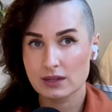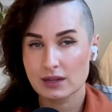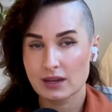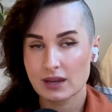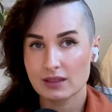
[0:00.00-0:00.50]

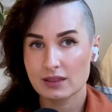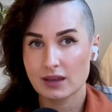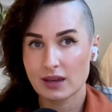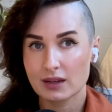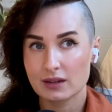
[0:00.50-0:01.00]
And
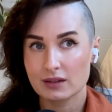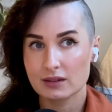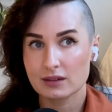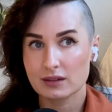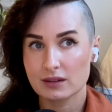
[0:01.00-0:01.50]
then
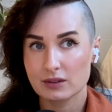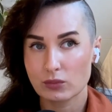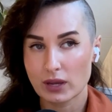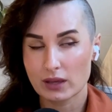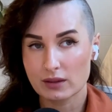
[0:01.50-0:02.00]
the
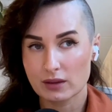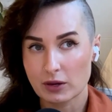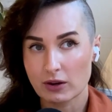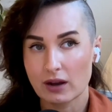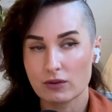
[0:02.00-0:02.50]
way I think
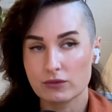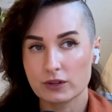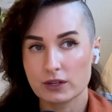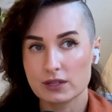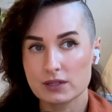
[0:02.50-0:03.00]
about
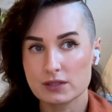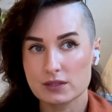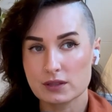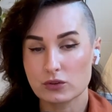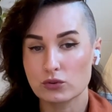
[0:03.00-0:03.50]
alpha is
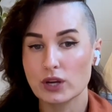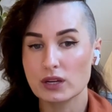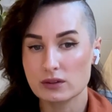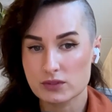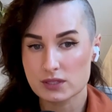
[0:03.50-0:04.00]
the
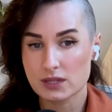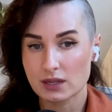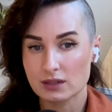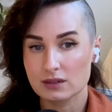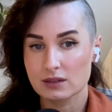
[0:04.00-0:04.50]
creative
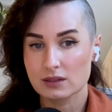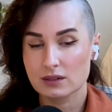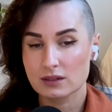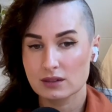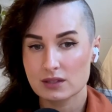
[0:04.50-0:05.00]
state.
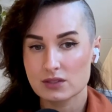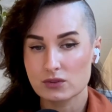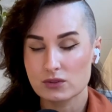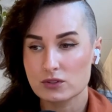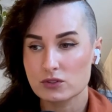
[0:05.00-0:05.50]
And
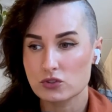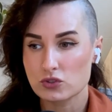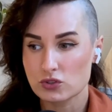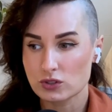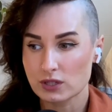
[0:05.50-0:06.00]
so this is
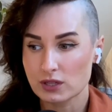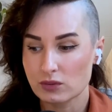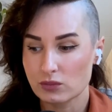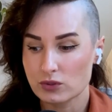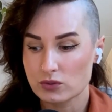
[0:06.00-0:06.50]
usually
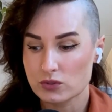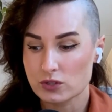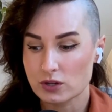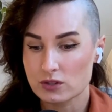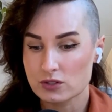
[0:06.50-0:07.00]
when you
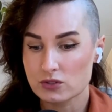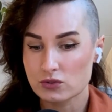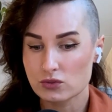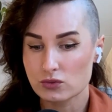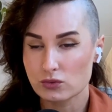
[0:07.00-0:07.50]
start
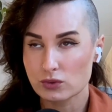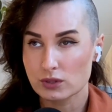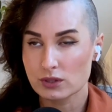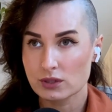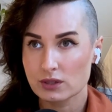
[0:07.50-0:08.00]
to
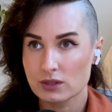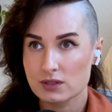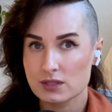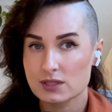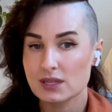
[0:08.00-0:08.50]

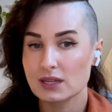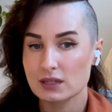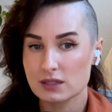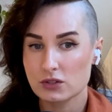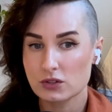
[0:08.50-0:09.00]
sink
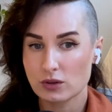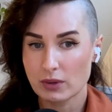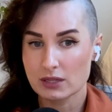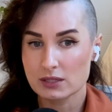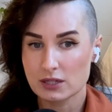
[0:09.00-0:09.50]
into your
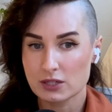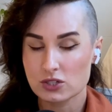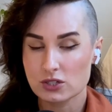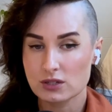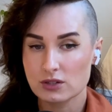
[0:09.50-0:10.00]

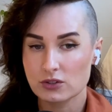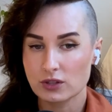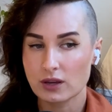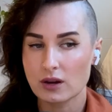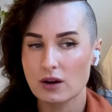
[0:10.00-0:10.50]
meditation and you're
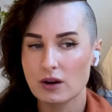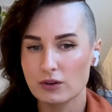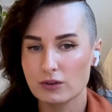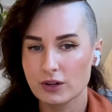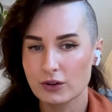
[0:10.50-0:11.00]
like,
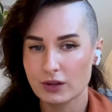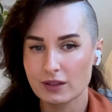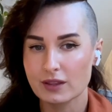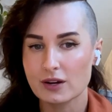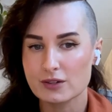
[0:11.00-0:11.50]
oh,
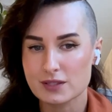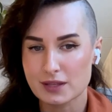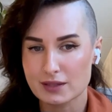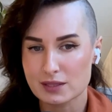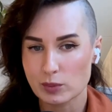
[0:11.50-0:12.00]
okay, there's
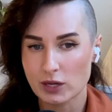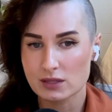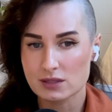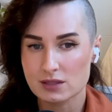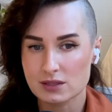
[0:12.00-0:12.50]
that
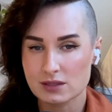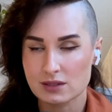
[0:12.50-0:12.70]
space.